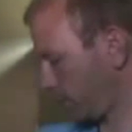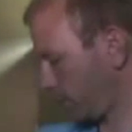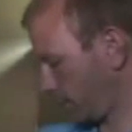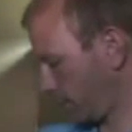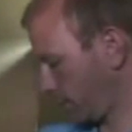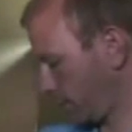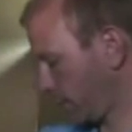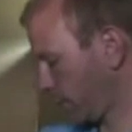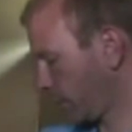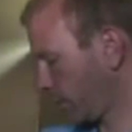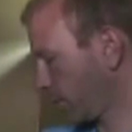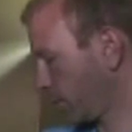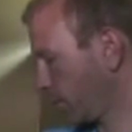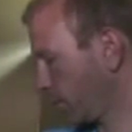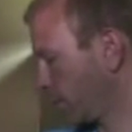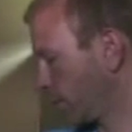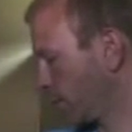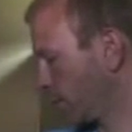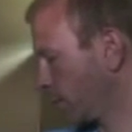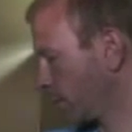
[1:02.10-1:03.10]
where the
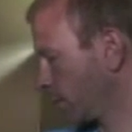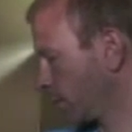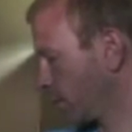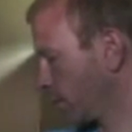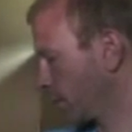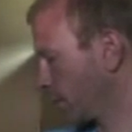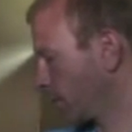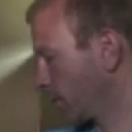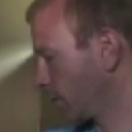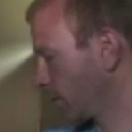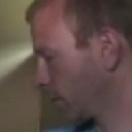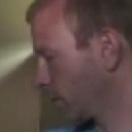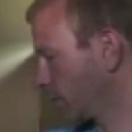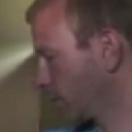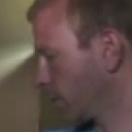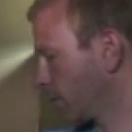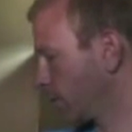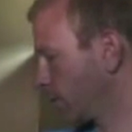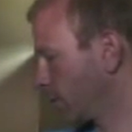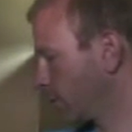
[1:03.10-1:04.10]
trigger point is.
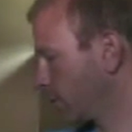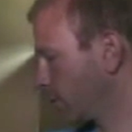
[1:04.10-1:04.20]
